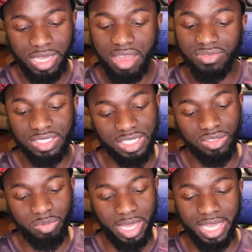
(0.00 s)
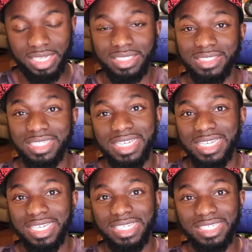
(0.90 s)
Every single page
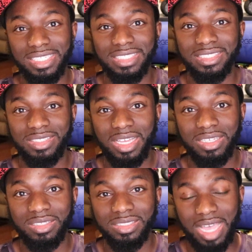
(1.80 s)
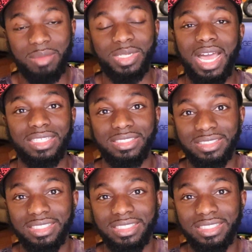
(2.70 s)
is top notch.